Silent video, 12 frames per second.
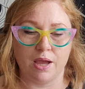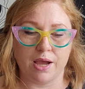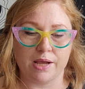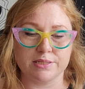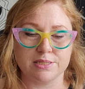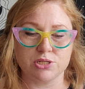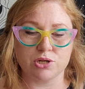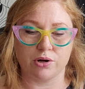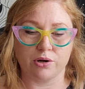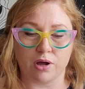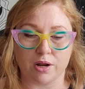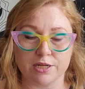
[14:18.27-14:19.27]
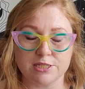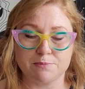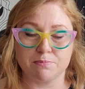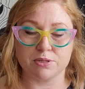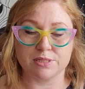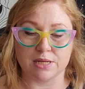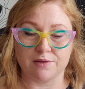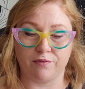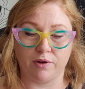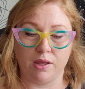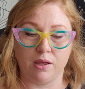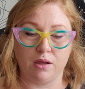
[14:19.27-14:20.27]
As a dark goddess,
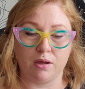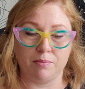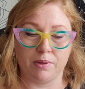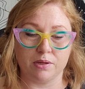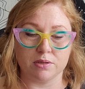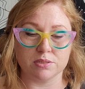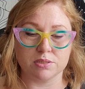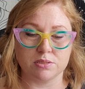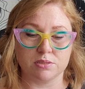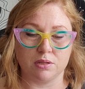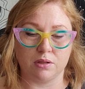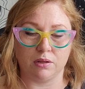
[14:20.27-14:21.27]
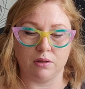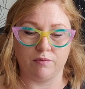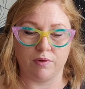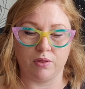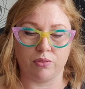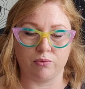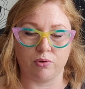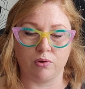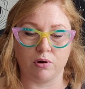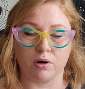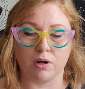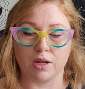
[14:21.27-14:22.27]
Persephone appeals to the living through
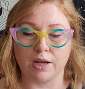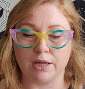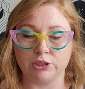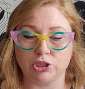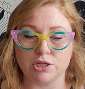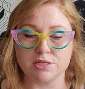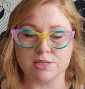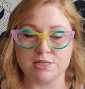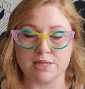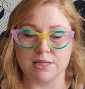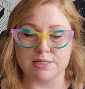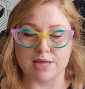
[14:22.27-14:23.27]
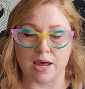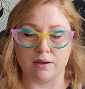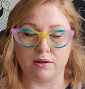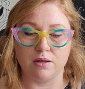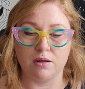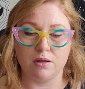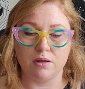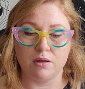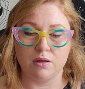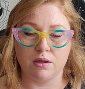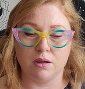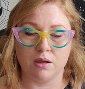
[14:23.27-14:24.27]
her connections to the dead.
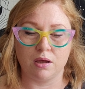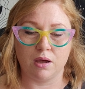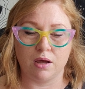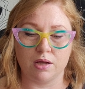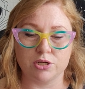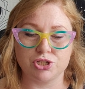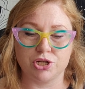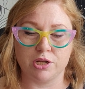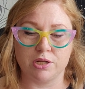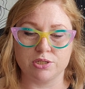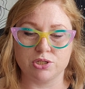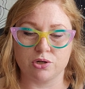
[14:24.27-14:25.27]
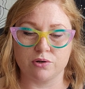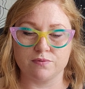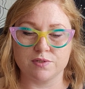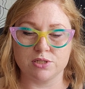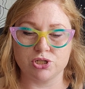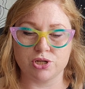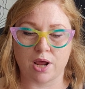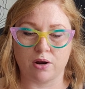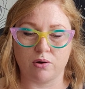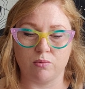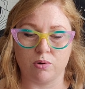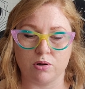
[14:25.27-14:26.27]
Uh, she serves the
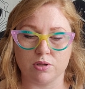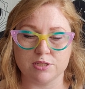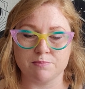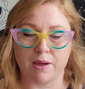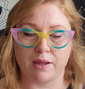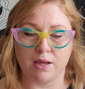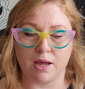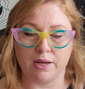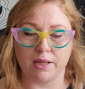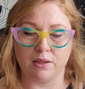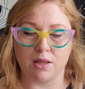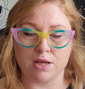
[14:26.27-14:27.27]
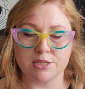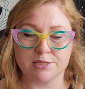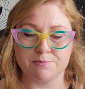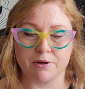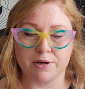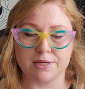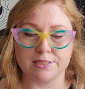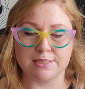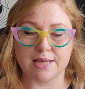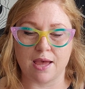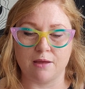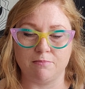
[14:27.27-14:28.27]
shadow worlds by guiding lost spirits
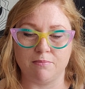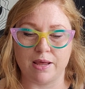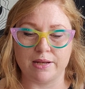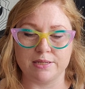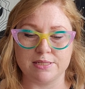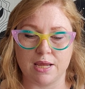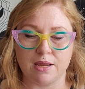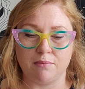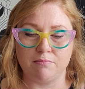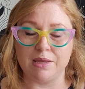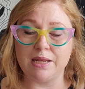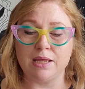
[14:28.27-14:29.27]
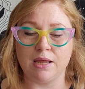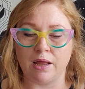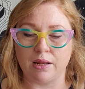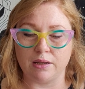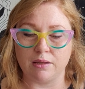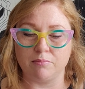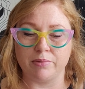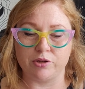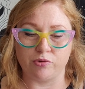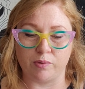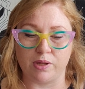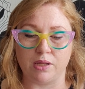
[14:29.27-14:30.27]
and meditate, mediating
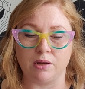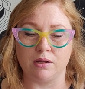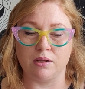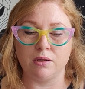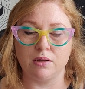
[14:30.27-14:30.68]
between